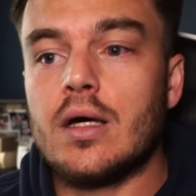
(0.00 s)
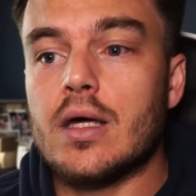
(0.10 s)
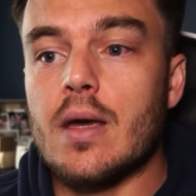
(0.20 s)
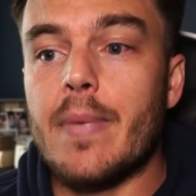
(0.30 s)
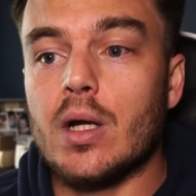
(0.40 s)

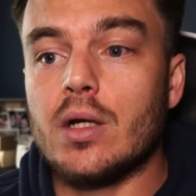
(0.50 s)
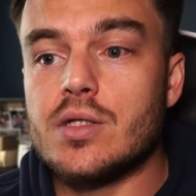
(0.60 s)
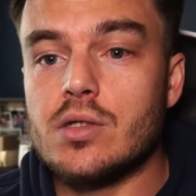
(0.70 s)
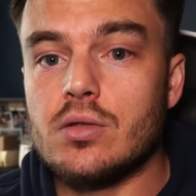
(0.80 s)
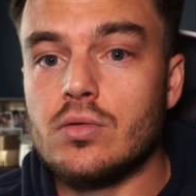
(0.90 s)
Compared
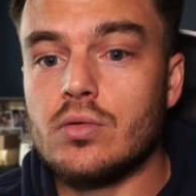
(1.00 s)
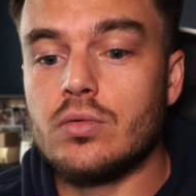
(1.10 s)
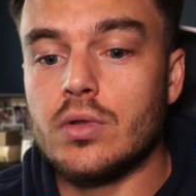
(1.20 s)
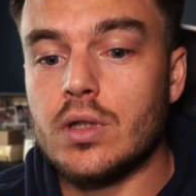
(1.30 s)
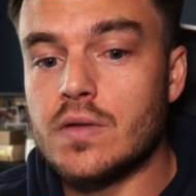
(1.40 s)

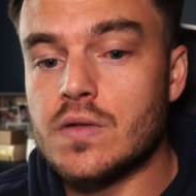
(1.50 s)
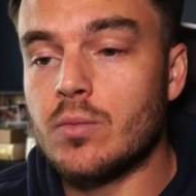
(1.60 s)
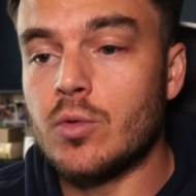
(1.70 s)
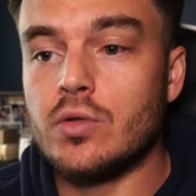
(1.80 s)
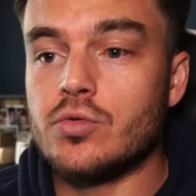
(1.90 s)
to
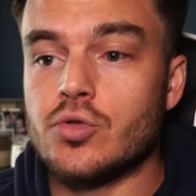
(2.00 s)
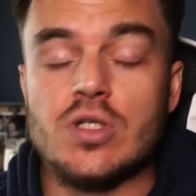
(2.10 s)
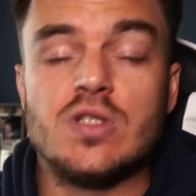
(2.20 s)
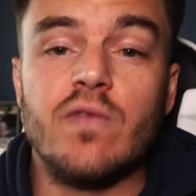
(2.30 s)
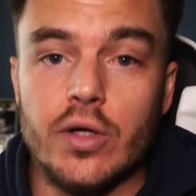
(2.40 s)
someone who's
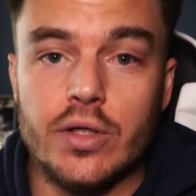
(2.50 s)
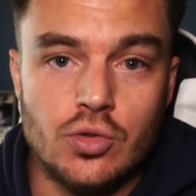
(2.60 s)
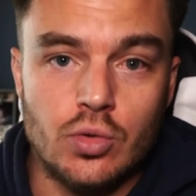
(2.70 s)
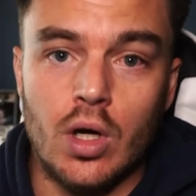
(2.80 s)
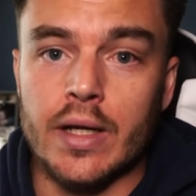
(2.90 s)
just very
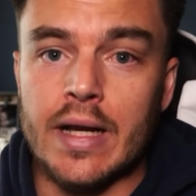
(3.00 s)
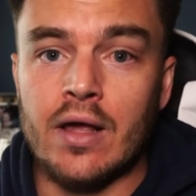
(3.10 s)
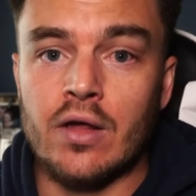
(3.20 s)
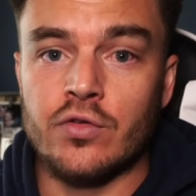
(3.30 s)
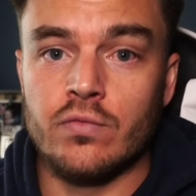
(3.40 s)
strong and
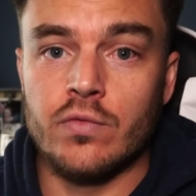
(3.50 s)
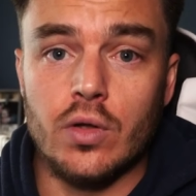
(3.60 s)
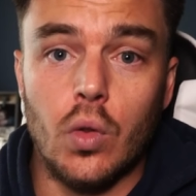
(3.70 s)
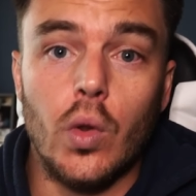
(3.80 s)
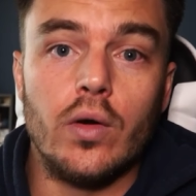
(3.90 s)
has
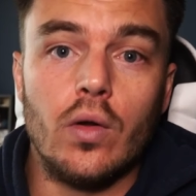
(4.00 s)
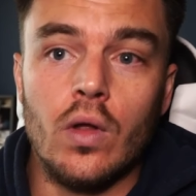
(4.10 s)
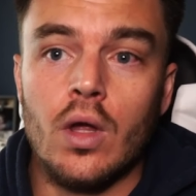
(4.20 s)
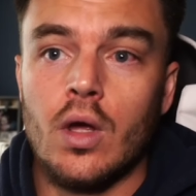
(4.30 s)
very little